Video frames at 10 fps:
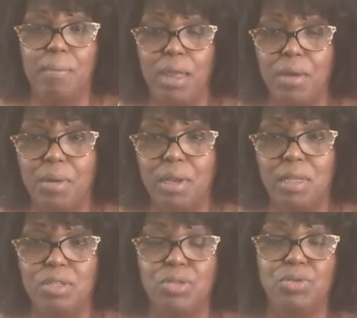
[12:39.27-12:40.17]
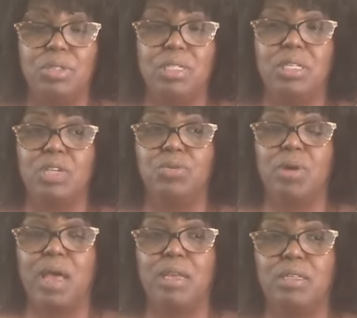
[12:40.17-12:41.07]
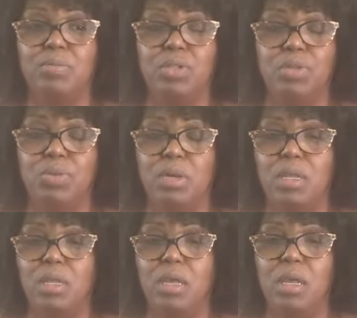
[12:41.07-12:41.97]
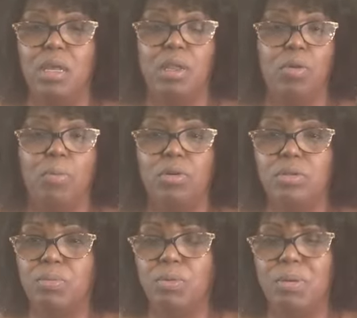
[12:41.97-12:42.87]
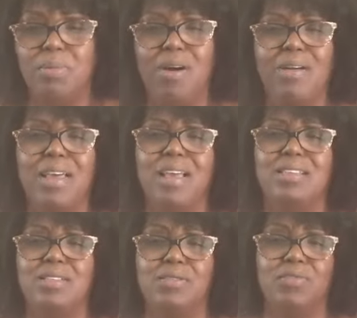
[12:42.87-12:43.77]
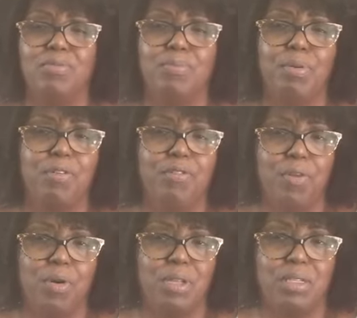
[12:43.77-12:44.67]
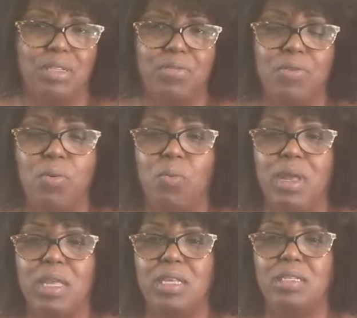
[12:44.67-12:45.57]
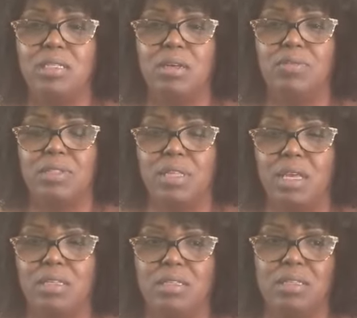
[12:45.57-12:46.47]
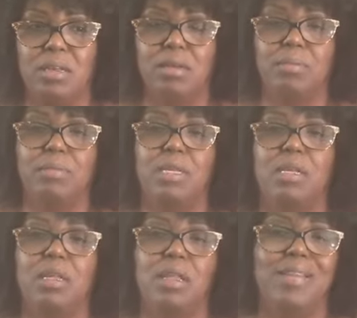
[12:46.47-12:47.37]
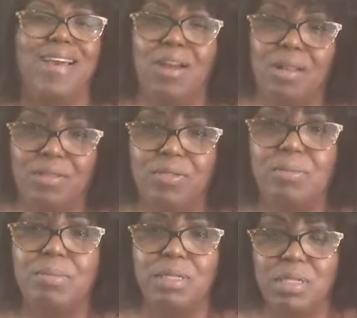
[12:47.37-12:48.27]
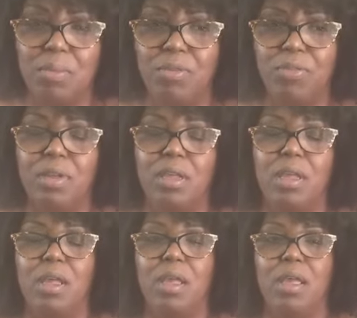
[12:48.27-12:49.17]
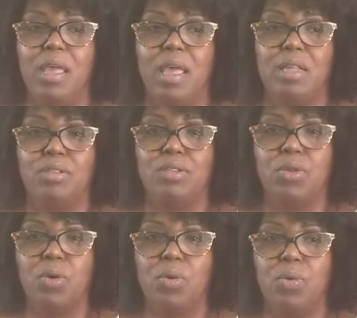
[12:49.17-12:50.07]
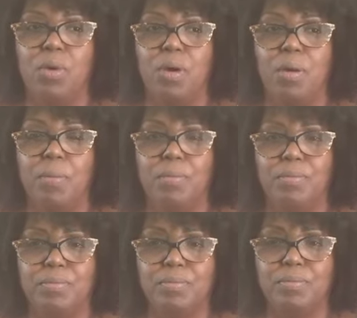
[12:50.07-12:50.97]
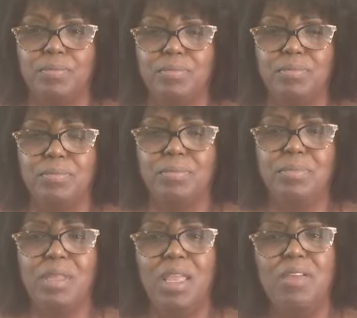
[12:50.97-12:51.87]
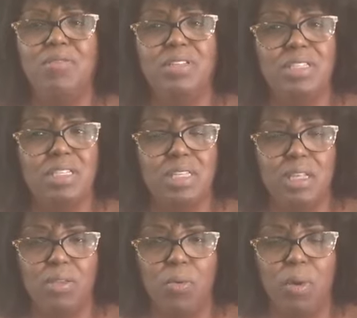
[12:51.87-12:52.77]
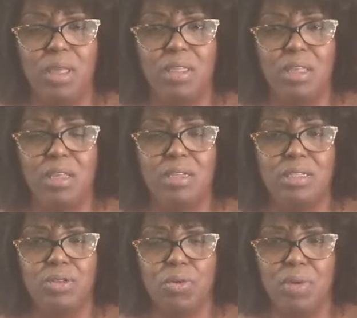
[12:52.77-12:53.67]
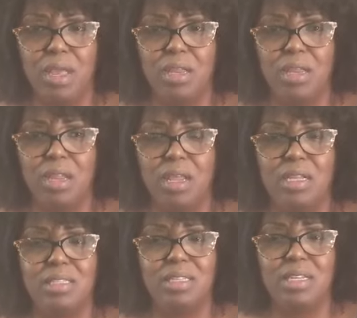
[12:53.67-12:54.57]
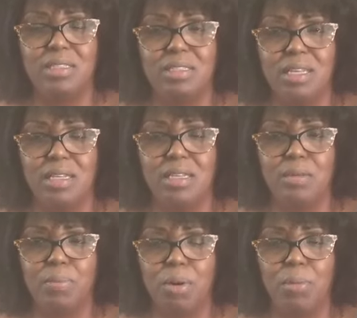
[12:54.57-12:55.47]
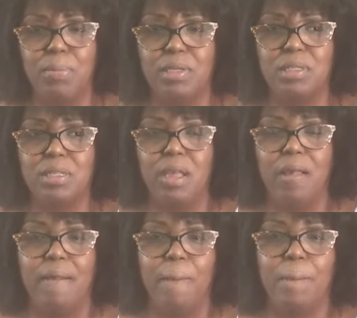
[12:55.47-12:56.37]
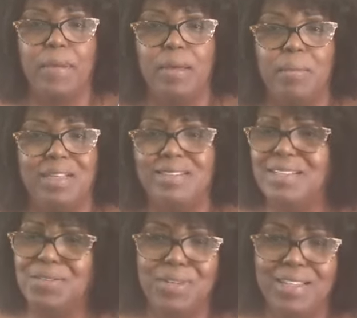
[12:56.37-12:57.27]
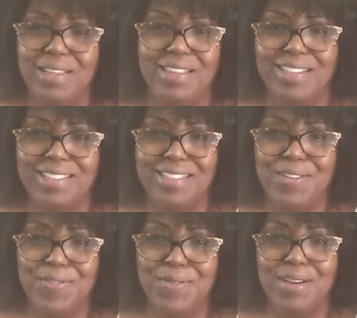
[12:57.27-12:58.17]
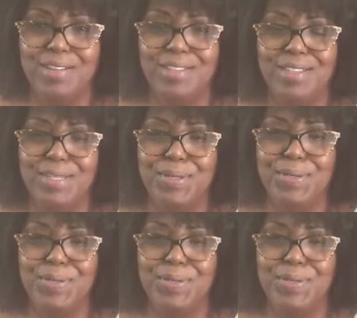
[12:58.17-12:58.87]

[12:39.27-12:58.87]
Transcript: married. It's usually sexual acts between, you know, multiple people, all kinds of perverted different ways of sex. Um, not all of them, but some of it. And so um, even just in the way that it is created and its intended purpose, Um, it doesn't really lend itself well to